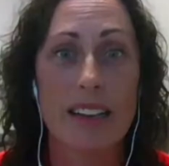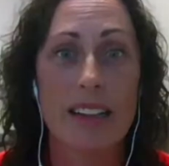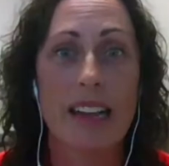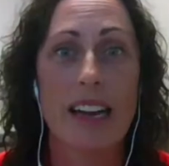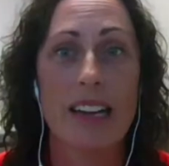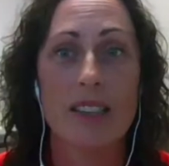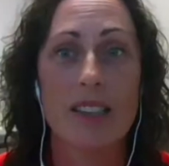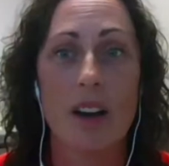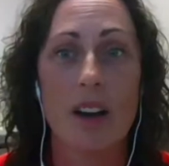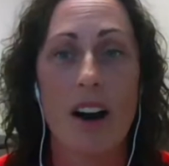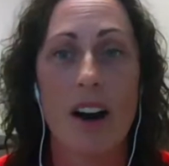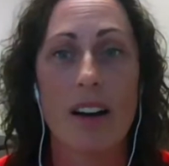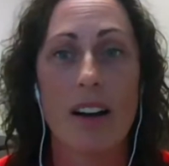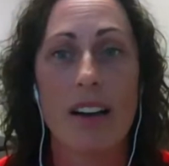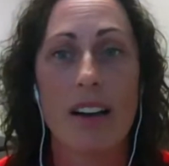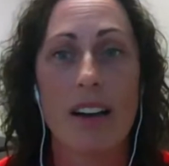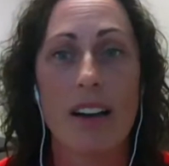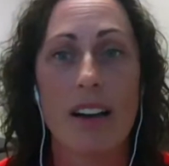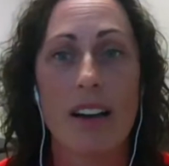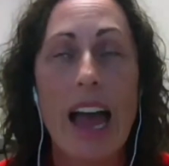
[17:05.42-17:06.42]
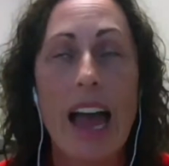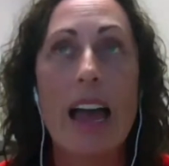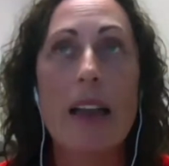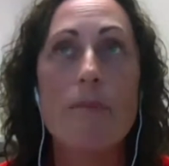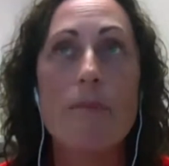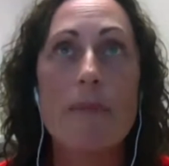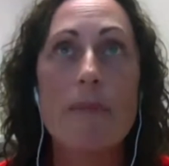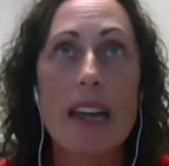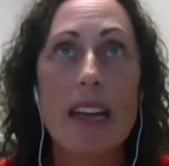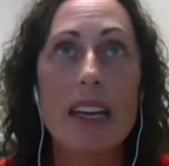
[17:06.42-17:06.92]
that talk
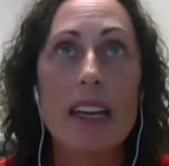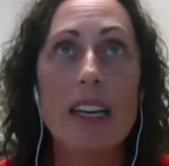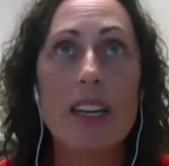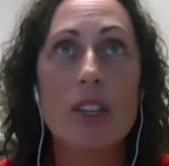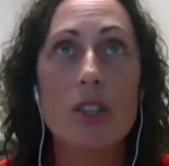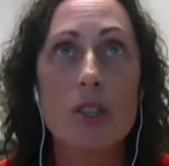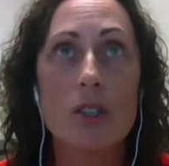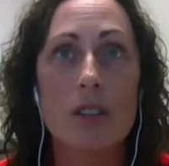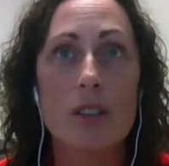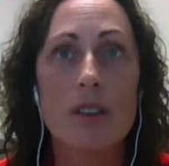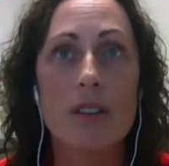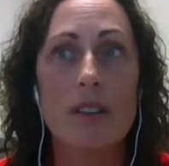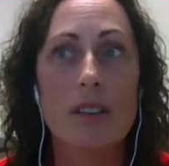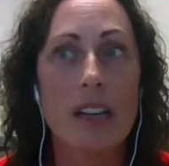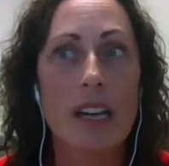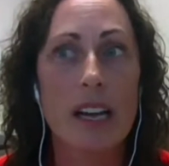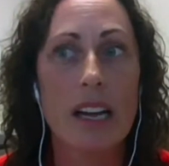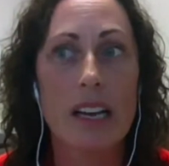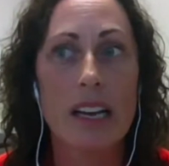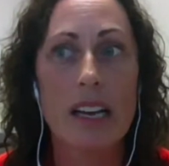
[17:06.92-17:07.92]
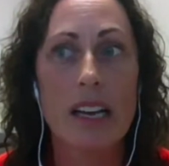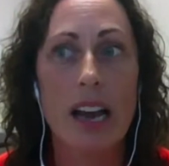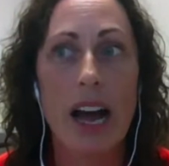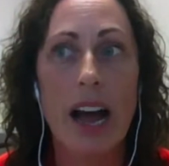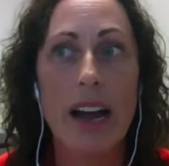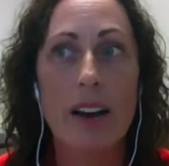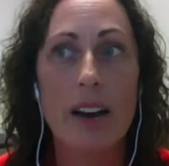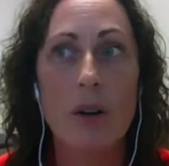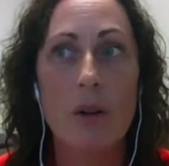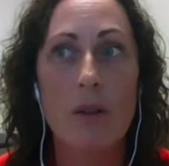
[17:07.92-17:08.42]
and making sure that
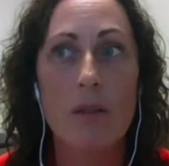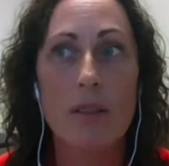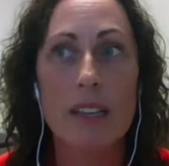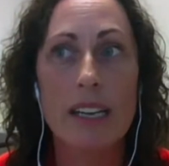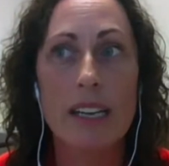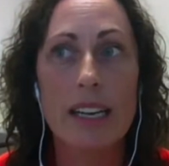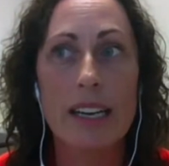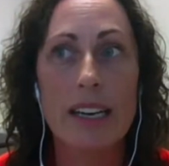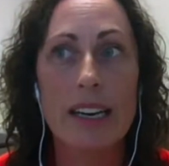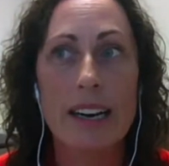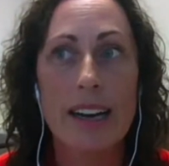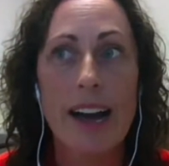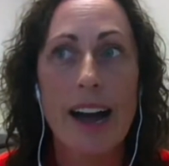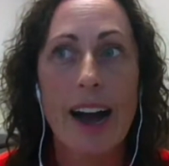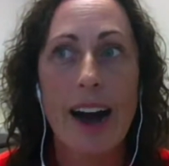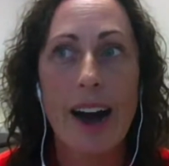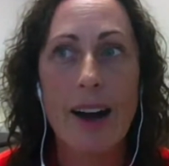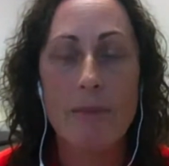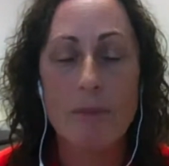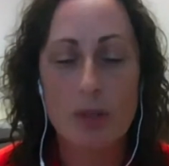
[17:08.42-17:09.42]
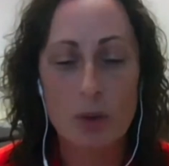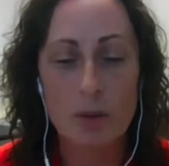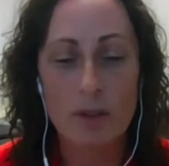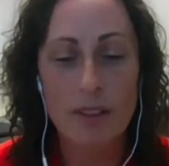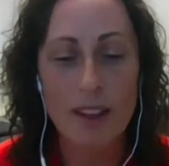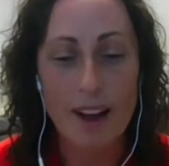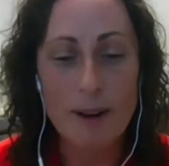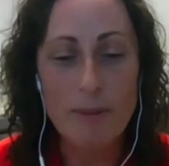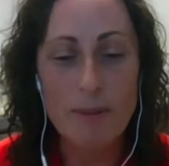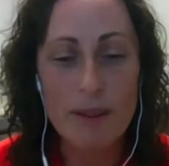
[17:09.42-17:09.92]
not only, so a
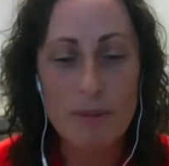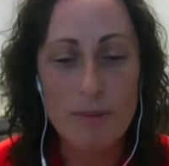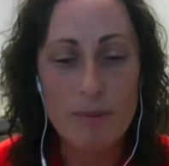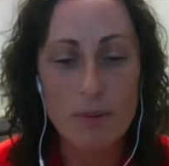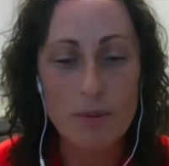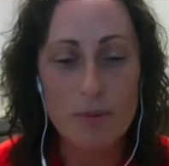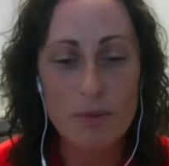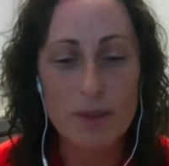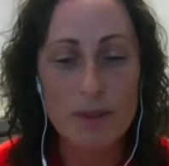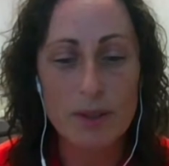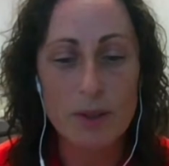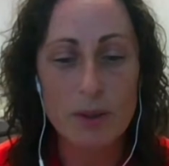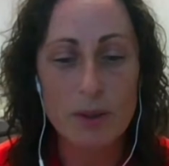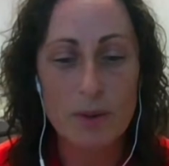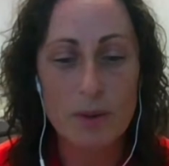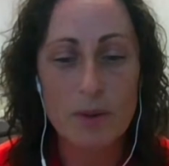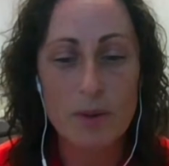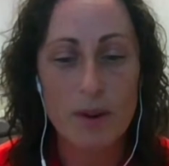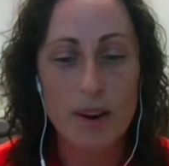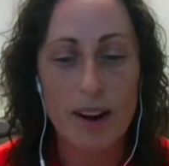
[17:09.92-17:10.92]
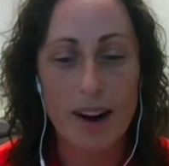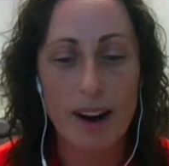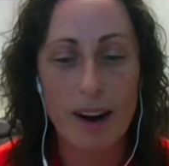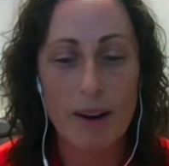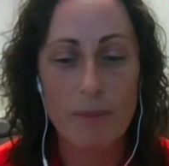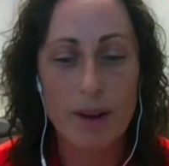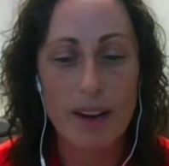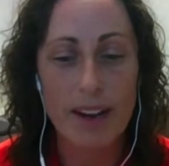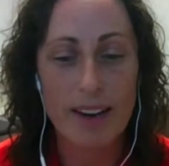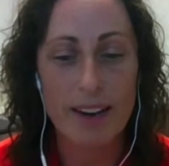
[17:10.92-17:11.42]
lot of people will do
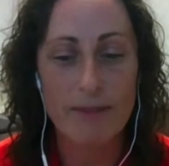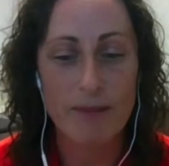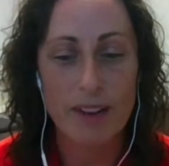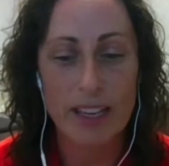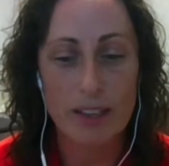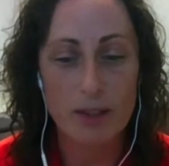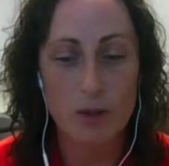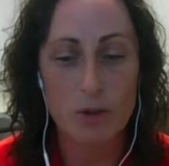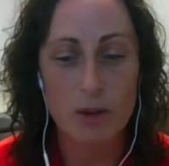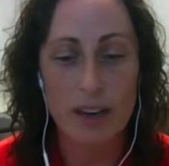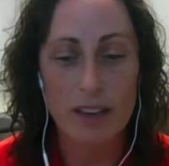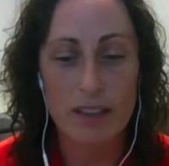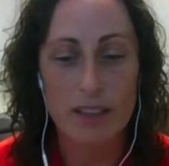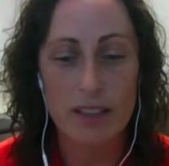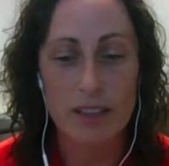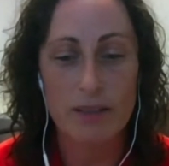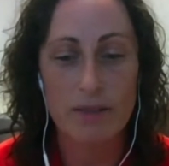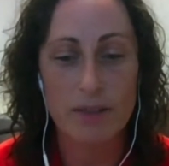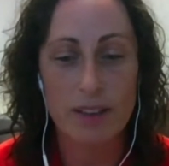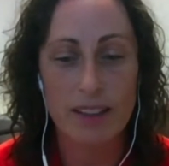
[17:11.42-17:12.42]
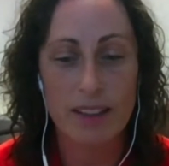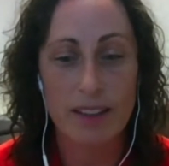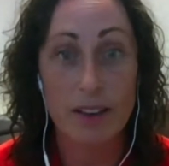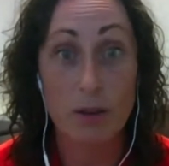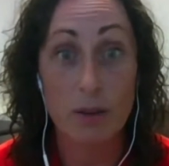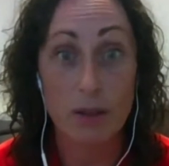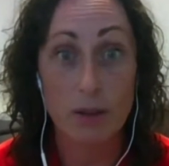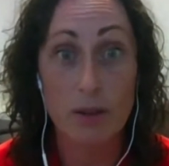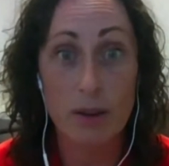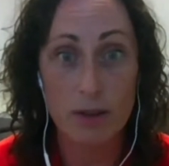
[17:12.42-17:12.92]
an advance directive in
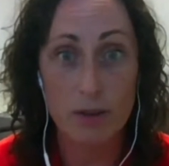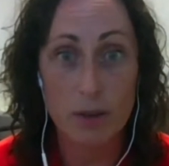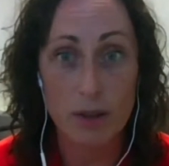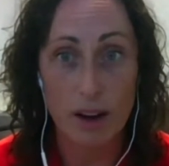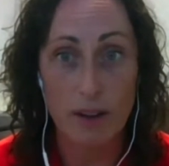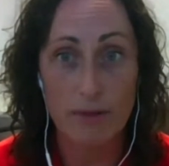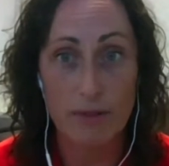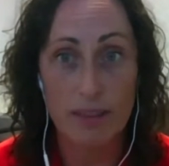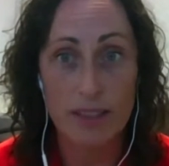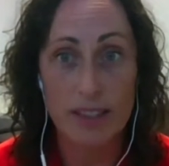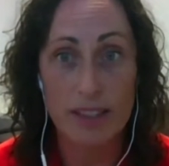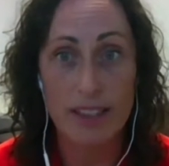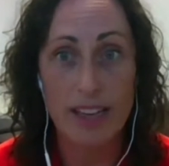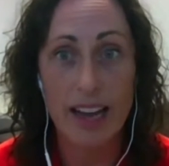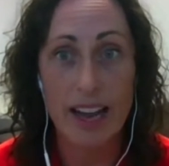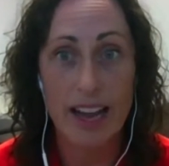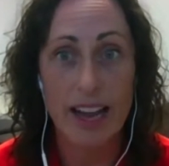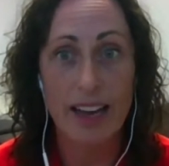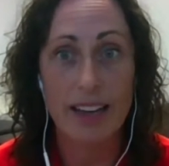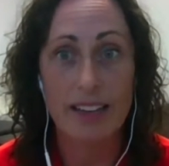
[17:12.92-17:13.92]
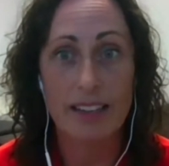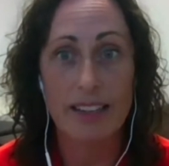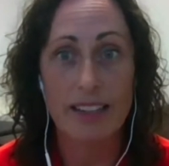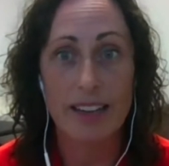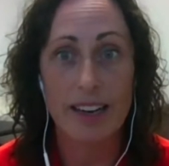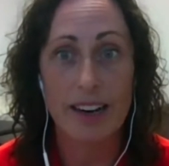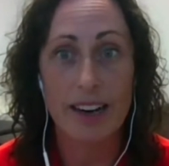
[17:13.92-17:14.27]
their lawyer's office and